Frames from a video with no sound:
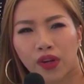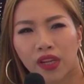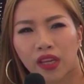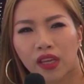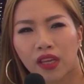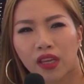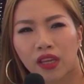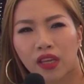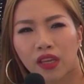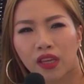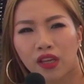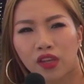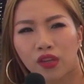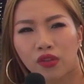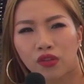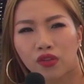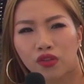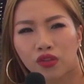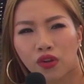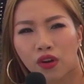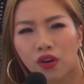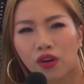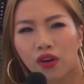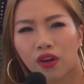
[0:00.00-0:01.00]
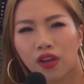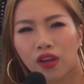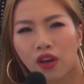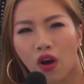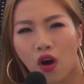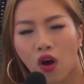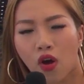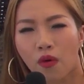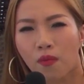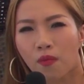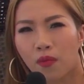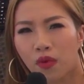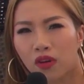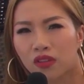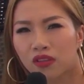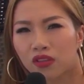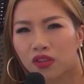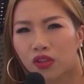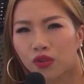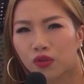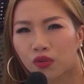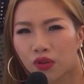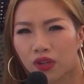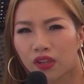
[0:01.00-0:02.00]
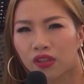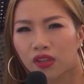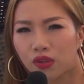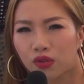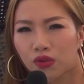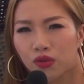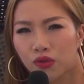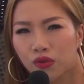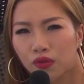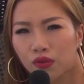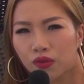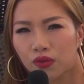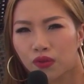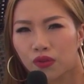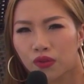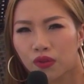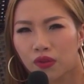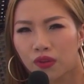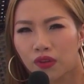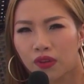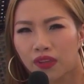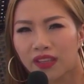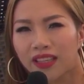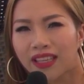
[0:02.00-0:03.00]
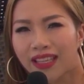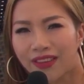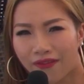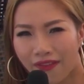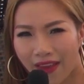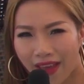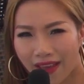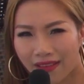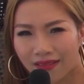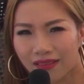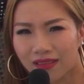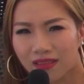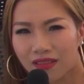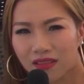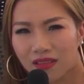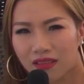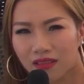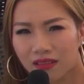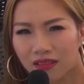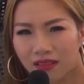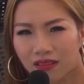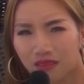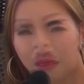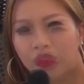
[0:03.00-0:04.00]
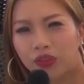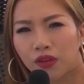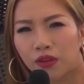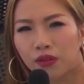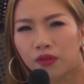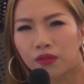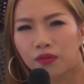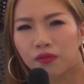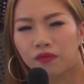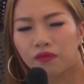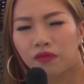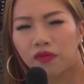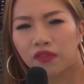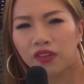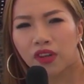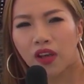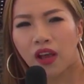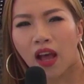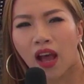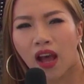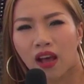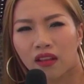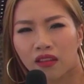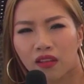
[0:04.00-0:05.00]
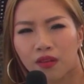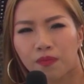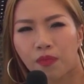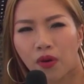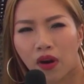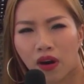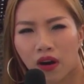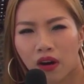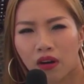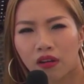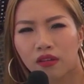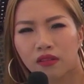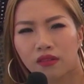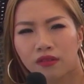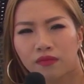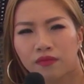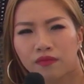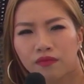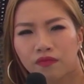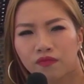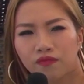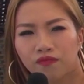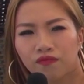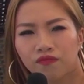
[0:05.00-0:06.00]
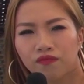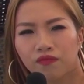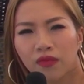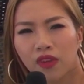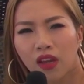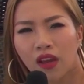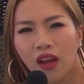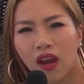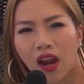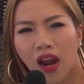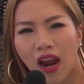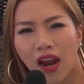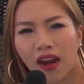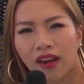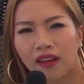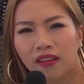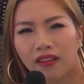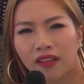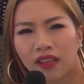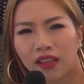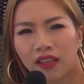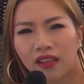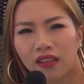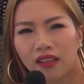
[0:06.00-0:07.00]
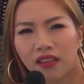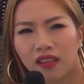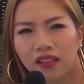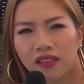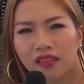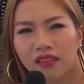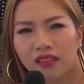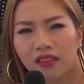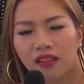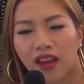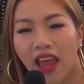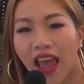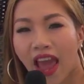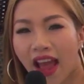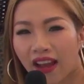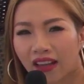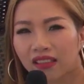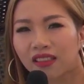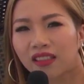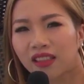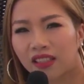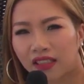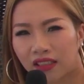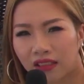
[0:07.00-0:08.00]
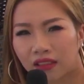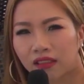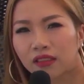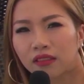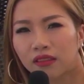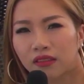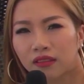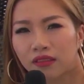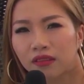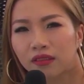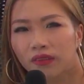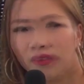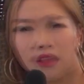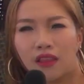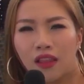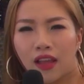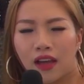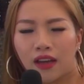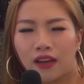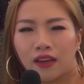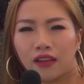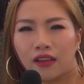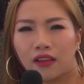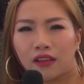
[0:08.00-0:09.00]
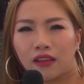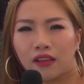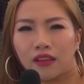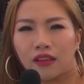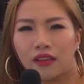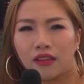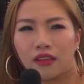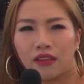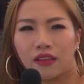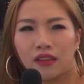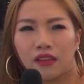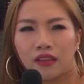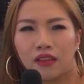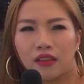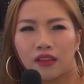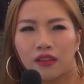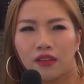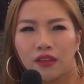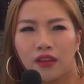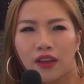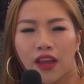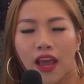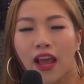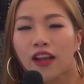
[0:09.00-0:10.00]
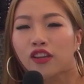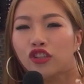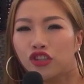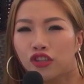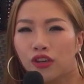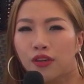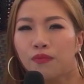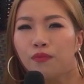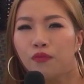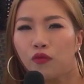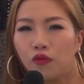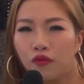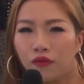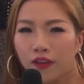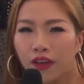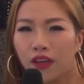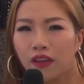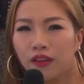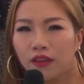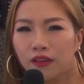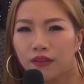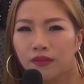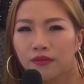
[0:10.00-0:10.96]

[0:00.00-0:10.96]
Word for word: we joined almost twenty-two events. So the harder part I think is the acting, like action movie.